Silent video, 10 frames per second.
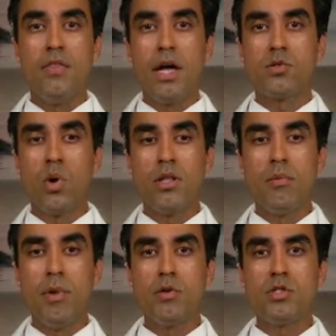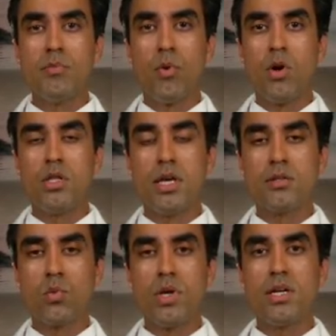That's one of the most important
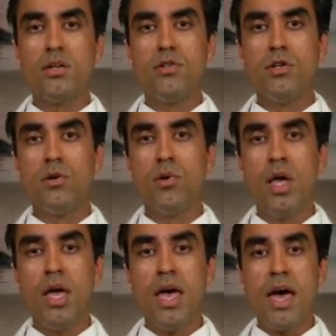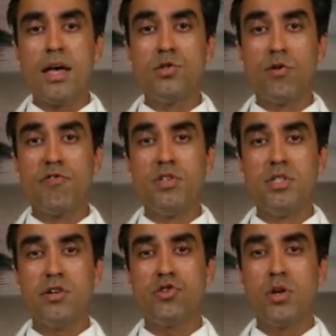things we can do as your
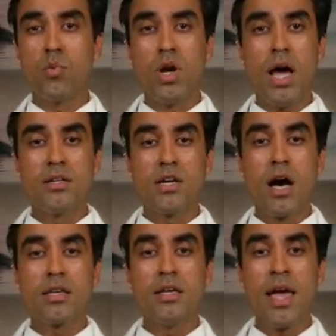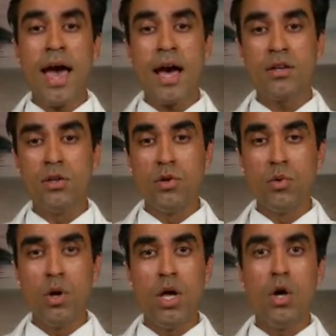physician. We're not talking at
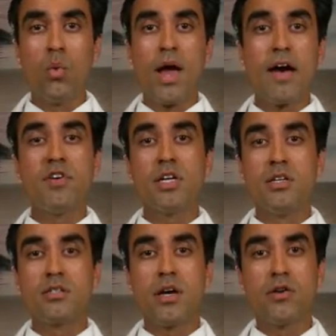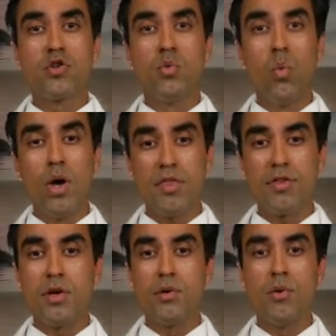you, we're having a discussion
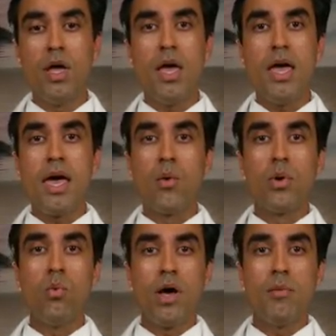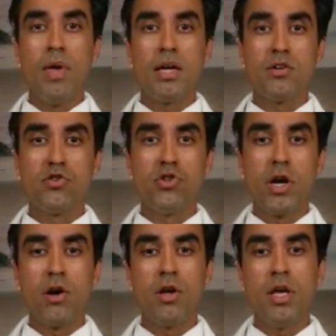with you, and we want to make a
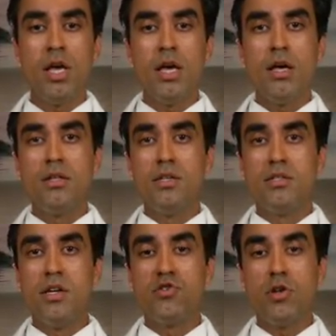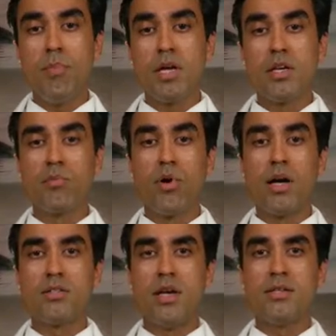shared decision making
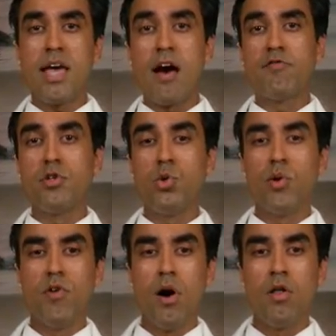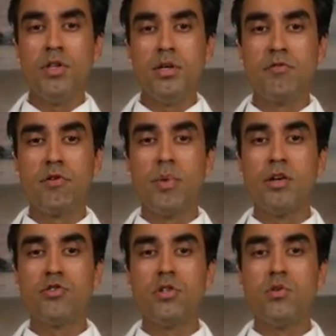process after you have all the
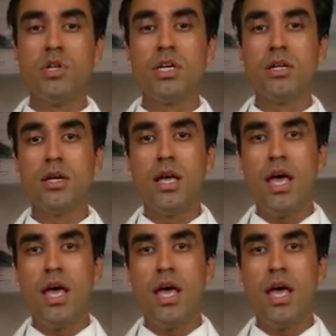information you need.